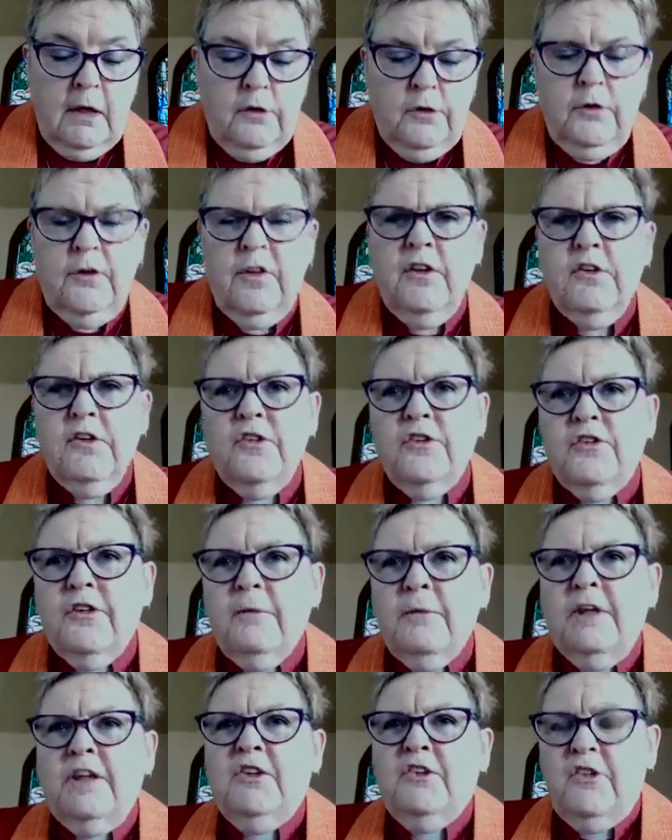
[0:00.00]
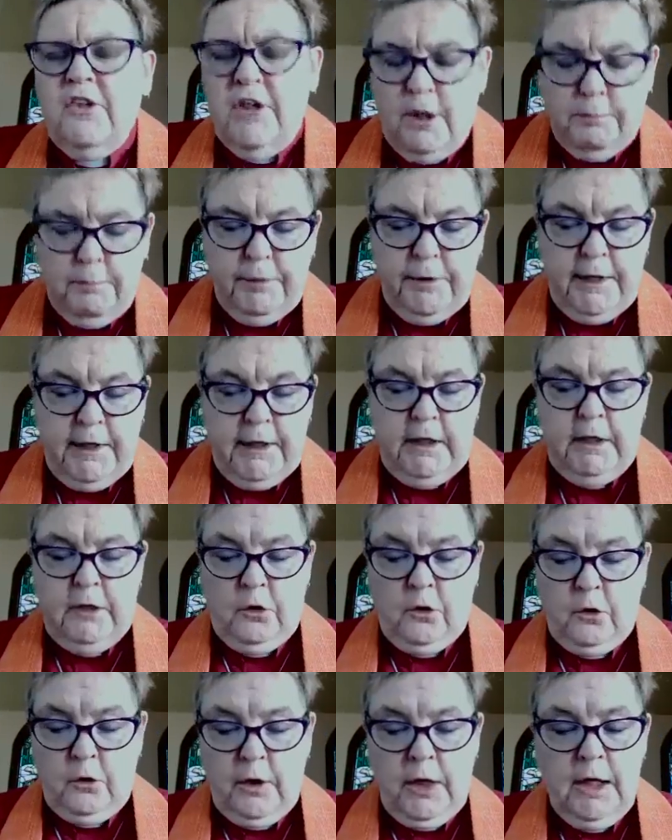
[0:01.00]
So this is something deeply
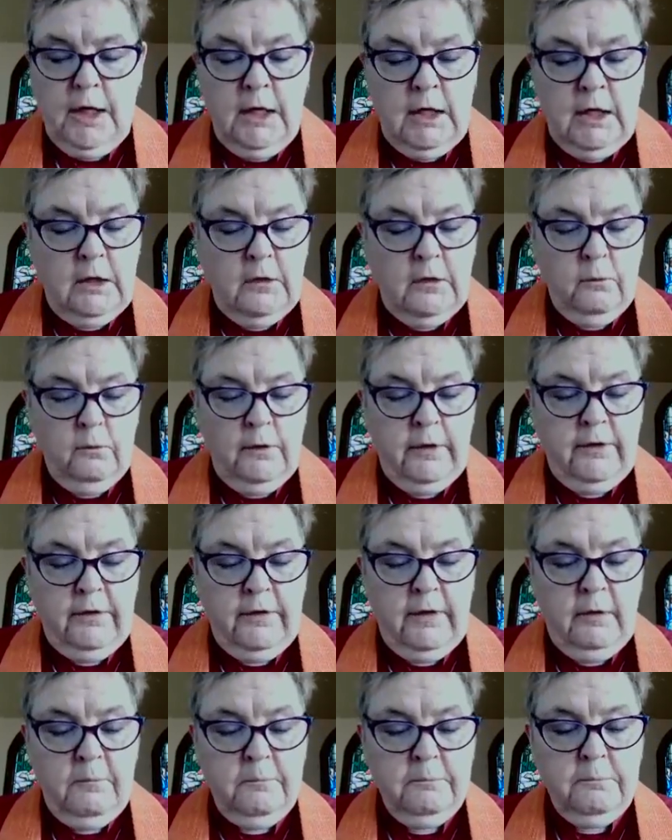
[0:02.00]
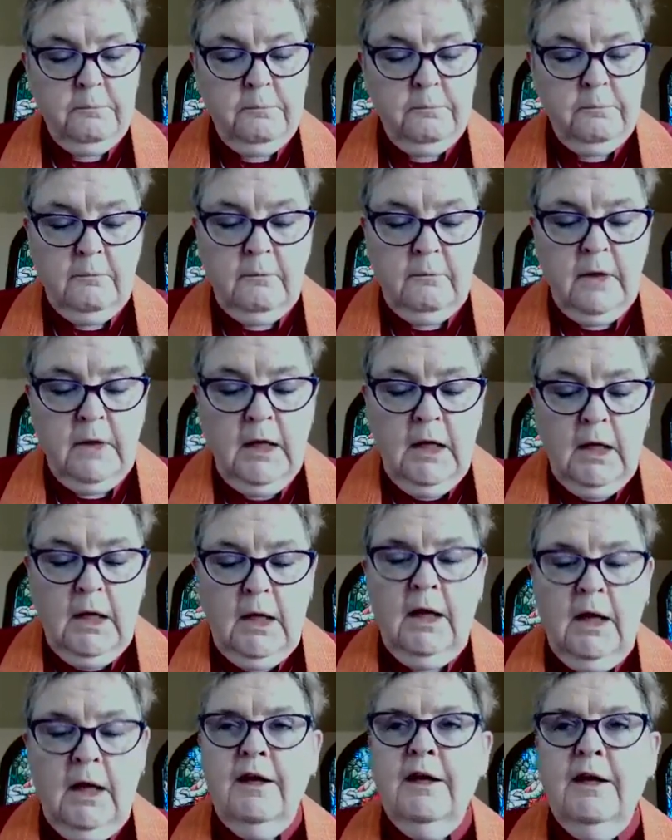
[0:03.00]
ingrained with them.
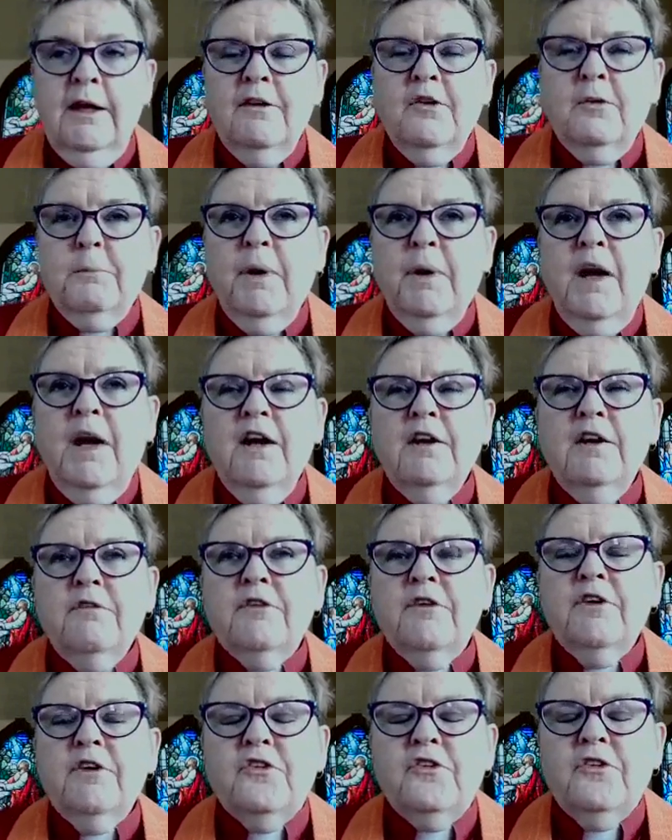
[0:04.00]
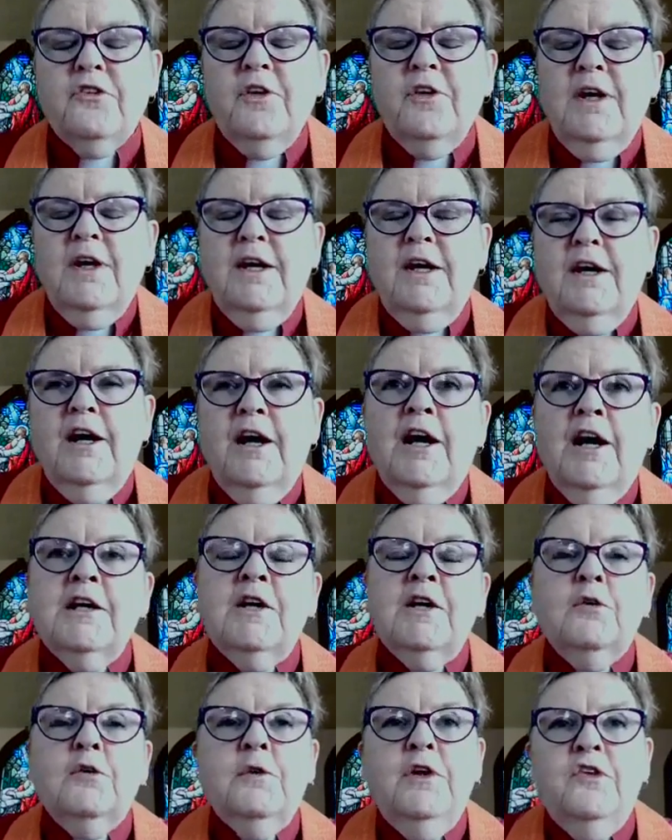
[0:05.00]
And it's part of this
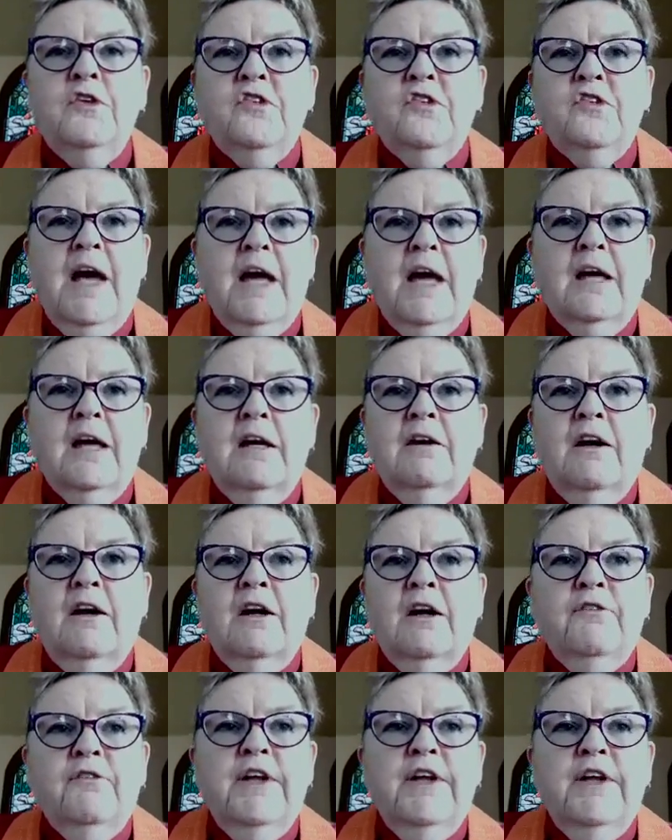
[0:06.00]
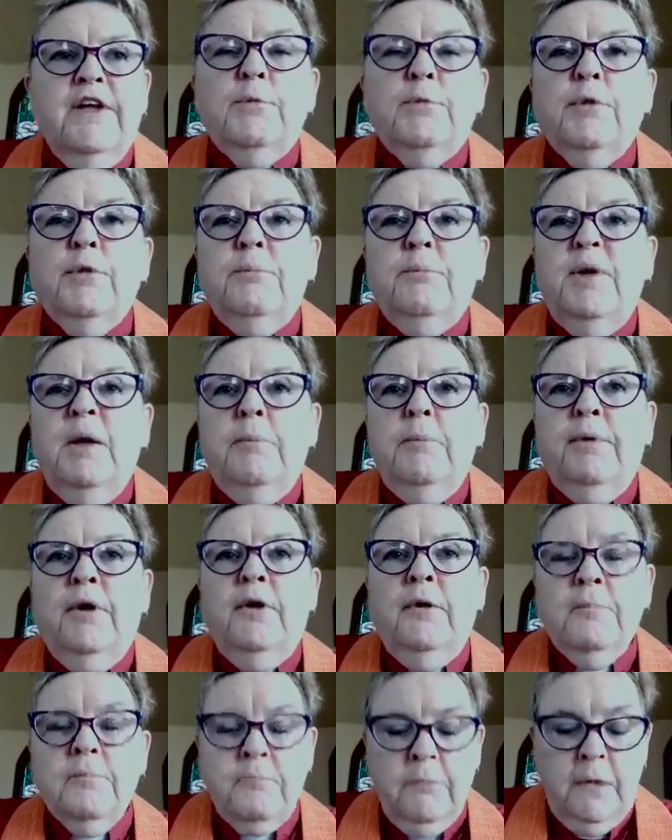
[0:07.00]
ongoing saga of the Hebrew
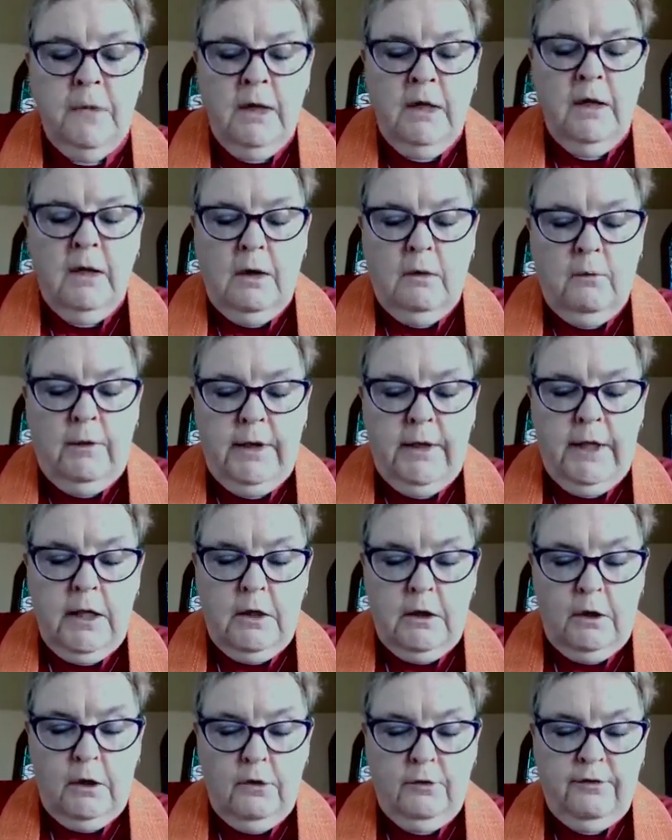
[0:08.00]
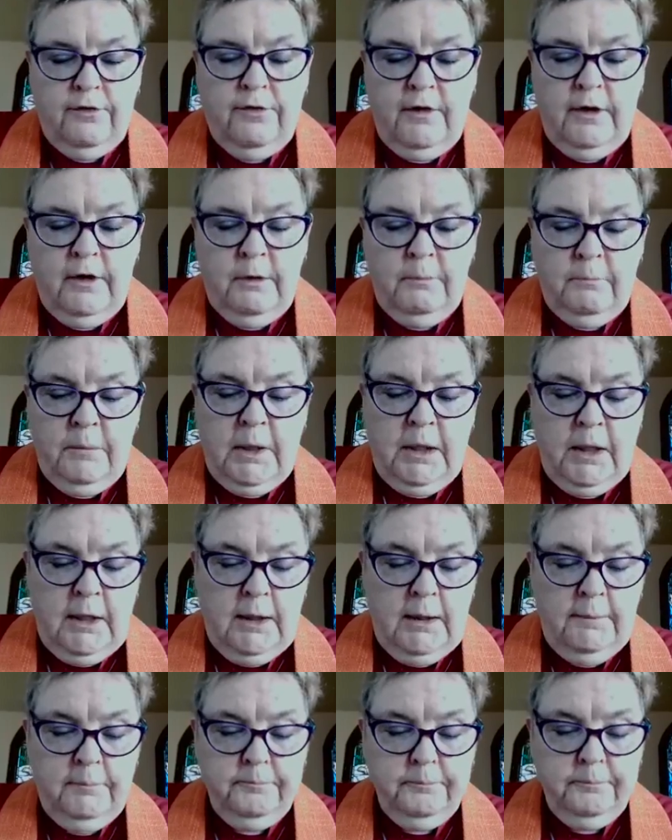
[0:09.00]
people when they go from
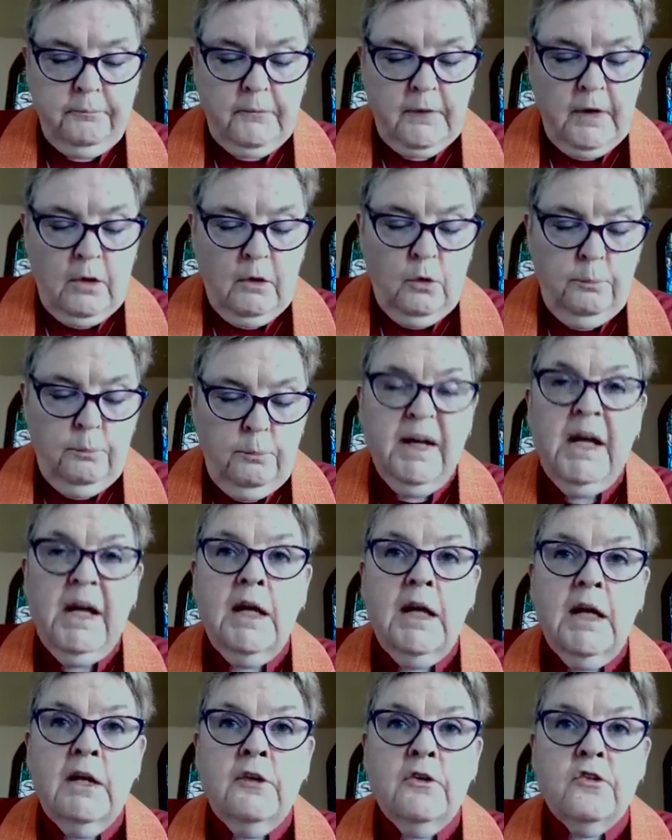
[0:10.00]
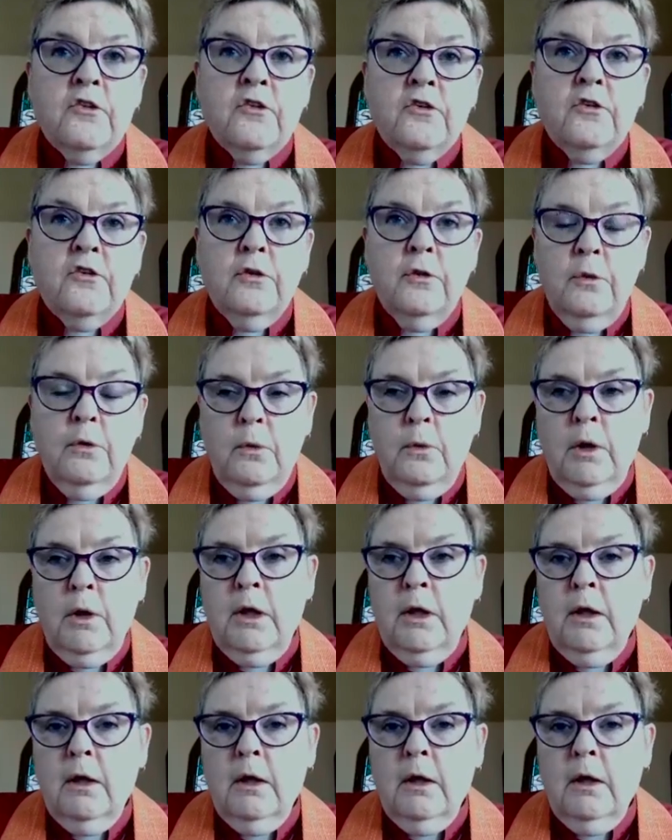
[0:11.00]
obedience to